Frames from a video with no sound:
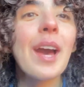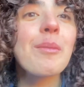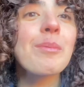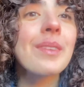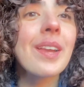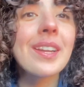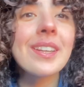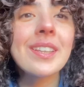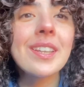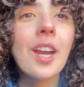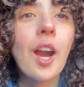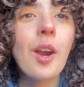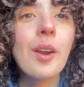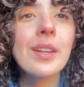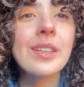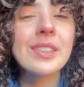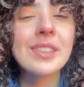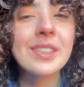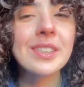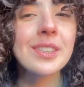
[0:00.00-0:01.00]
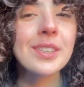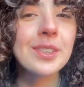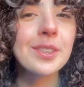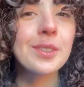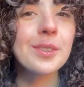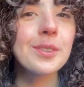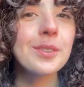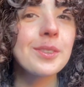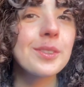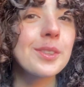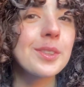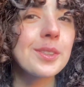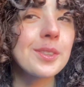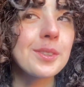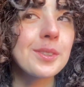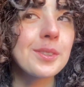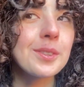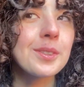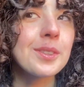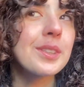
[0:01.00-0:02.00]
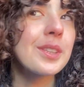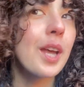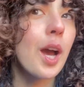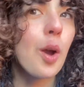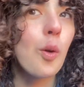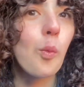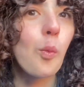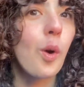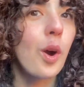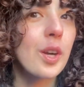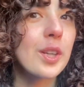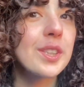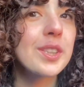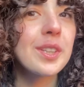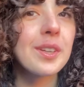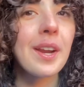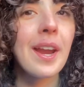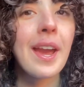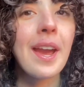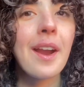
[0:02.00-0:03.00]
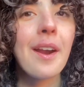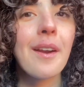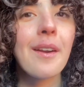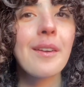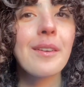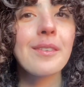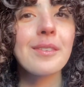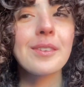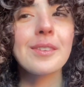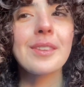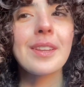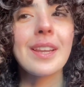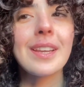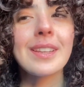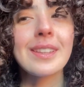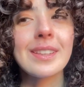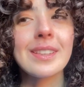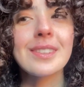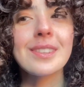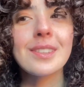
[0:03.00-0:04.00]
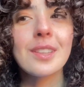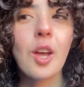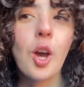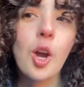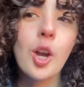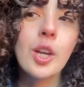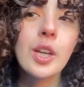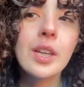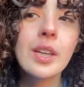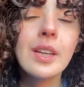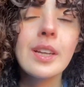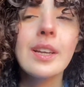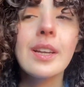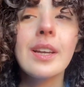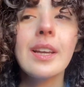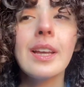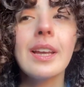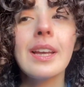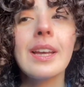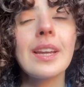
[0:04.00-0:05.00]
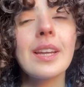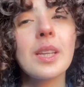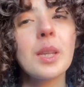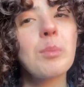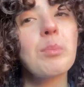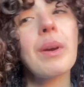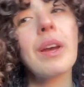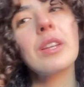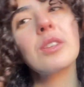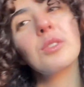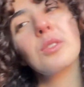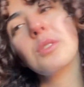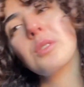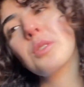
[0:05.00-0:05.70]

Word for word: I'm not encouraging you to not wash your hair for like this long. It depends